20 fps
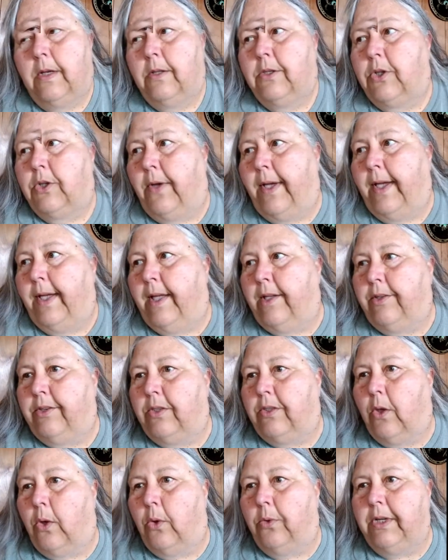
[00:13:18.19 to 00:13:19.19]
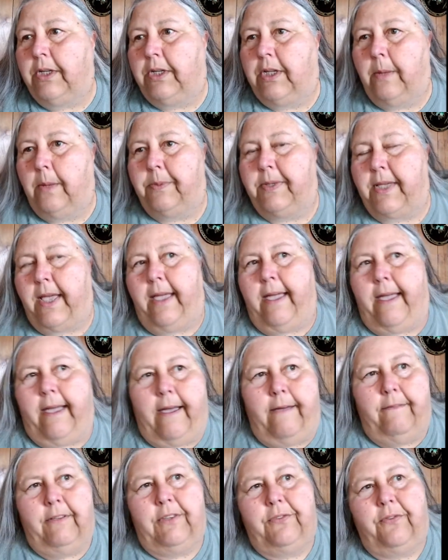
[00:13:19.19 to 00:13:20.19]
So I guess the only tips I
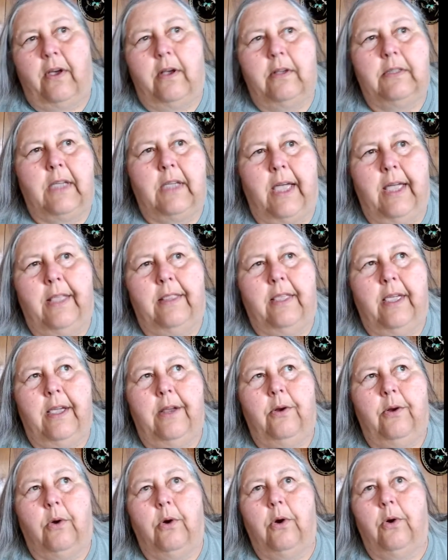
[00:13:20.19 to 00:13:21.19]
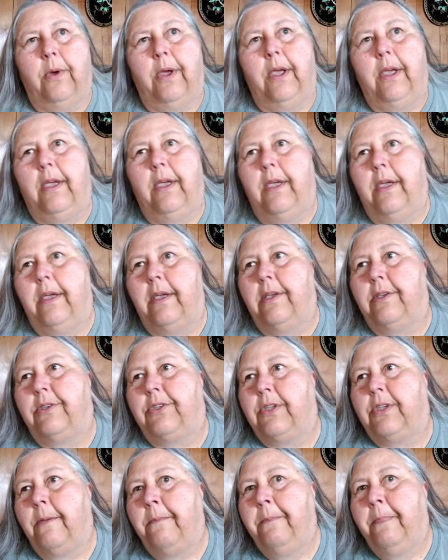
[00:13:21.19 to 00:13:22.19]
have as far as online ordering
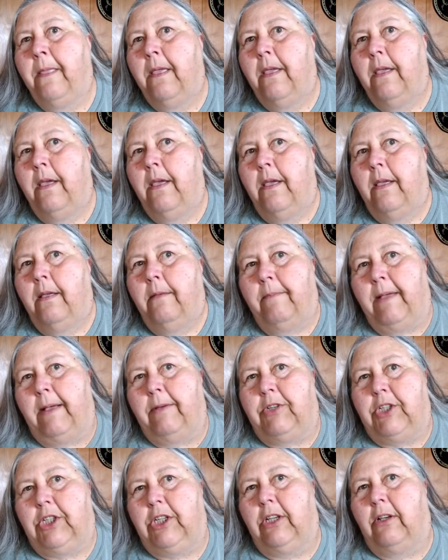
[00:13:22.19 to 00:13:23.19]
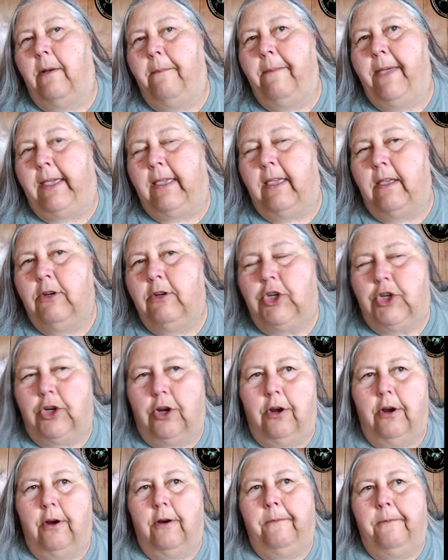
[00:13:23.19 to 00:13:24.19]
is I still am making
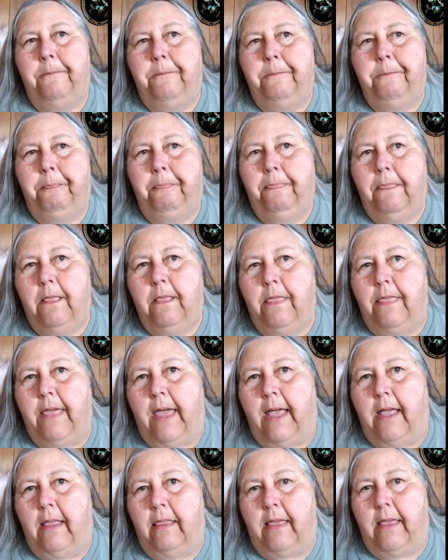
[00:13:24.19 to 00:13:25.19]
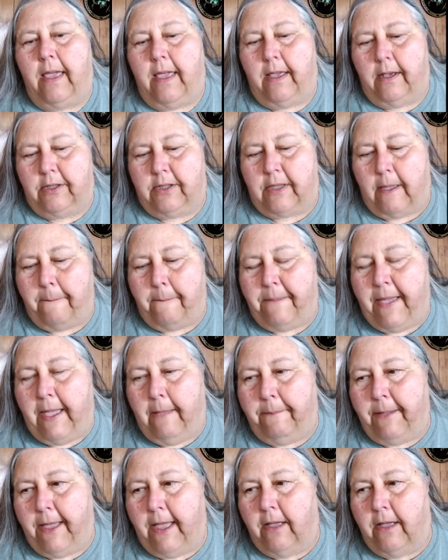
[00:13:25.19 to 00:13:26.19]
sure that they accept
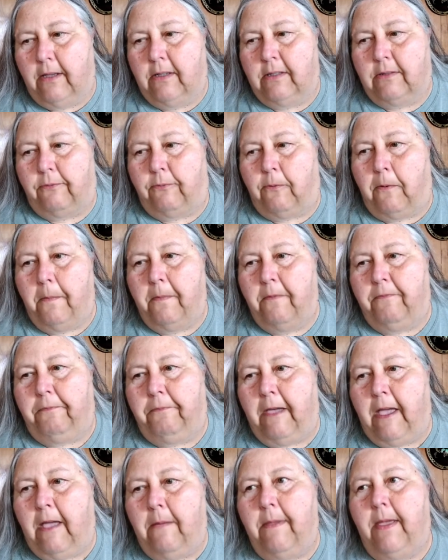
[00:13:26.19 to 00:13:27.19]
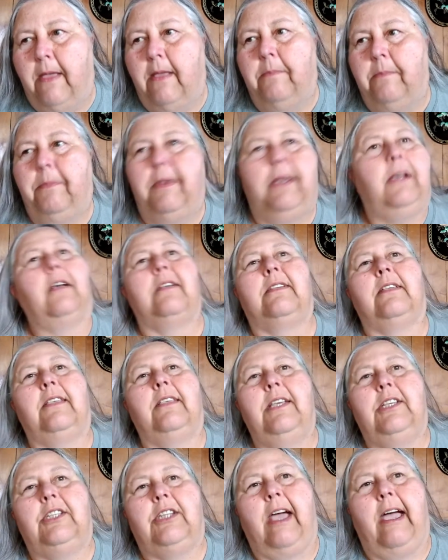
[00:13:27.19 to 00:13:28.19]
PayPal as a form of payment because at
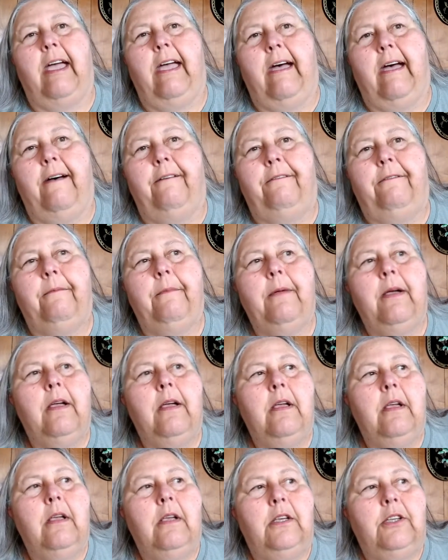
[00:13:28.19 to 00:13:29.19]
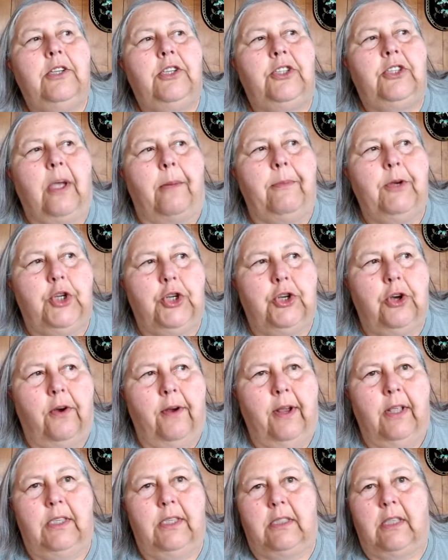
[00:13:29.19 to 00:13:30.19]
least I have some
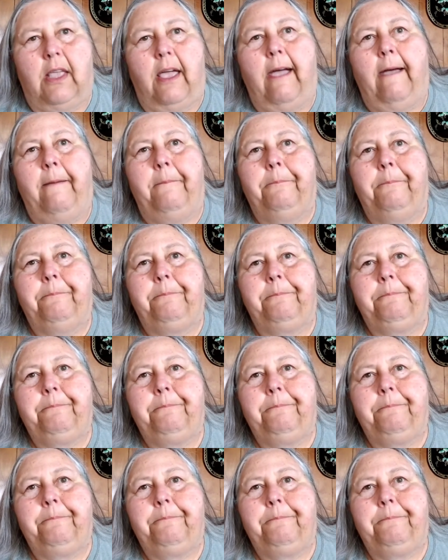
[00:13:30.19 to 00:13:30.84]
assurance that